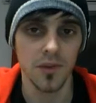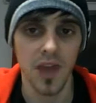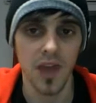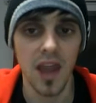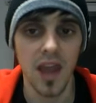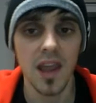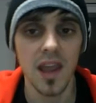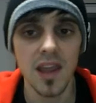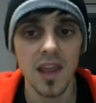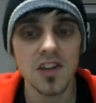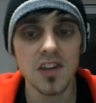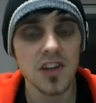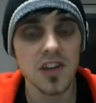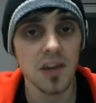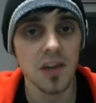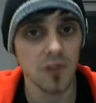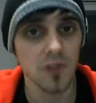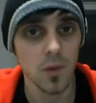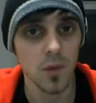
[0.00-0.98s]
So each
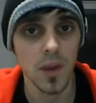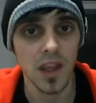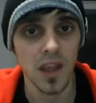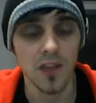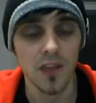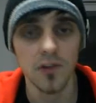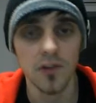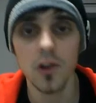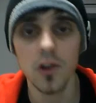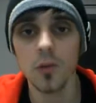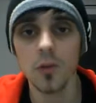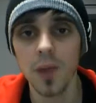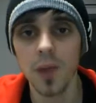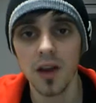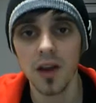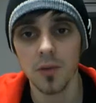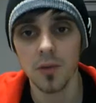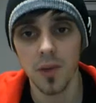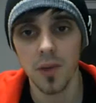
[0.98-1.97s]
and every week, if you look
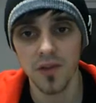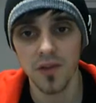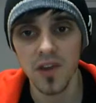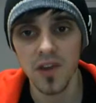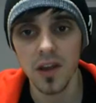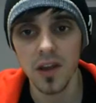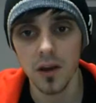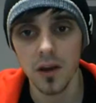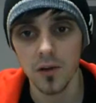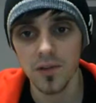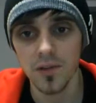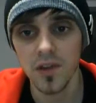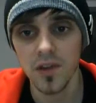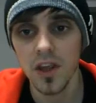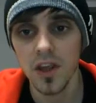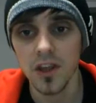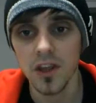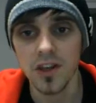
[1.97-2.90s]
back on my videos,